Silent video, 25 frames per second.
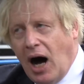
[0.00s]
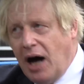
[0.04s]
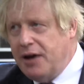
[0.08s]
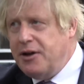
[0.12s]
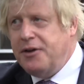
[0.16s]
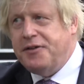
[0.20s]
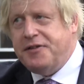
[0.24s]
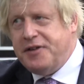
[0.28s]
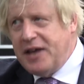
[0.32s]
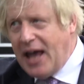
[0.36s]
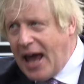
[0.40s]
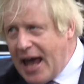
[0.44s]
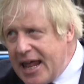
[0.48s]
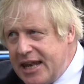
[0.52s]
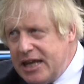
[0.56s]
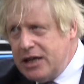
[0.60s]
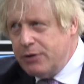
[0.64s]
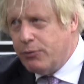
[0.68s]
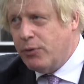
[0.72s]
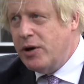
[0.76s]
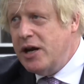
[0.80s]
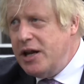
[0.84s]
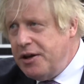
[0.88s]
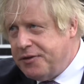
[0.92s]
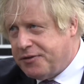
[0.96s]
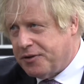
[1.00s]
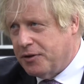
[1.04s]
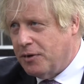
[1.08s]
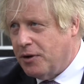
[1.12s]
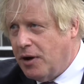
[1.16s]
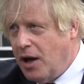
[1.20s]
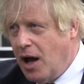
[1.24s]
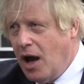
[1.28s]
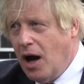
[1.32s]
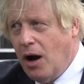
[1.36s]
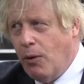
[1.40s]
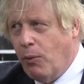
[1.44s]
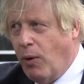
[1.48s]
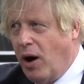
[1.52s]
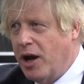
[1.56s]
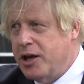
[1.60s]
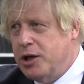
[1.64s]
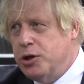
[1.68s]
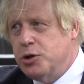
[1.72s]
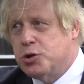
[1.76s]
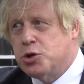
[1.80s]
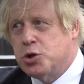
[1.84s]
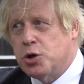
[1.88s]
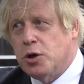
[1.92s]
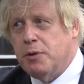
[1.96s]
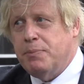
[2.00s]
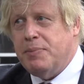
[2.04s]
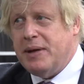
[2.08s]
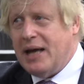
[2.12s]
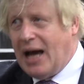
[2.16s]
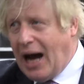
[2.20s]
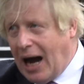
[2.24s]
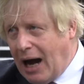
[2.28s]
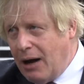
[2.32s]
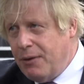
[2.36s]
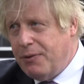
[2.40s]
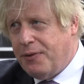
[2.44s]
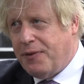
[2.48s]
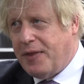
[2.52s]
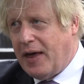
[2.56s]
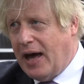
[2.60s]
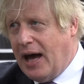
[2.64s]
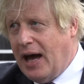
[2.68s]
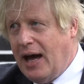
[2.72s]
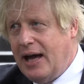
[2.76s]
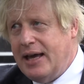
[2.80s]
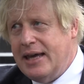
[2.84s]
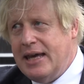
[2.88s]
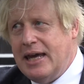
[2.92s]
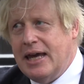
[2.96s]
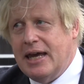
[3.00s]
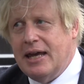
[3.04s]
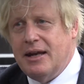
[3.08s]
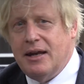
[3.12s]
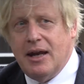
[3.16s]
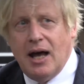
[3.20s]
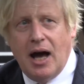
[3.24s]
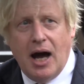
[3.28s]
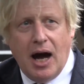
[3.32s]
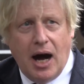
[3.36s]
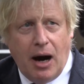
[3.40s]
I don't see any reason why you shouldn't be out there in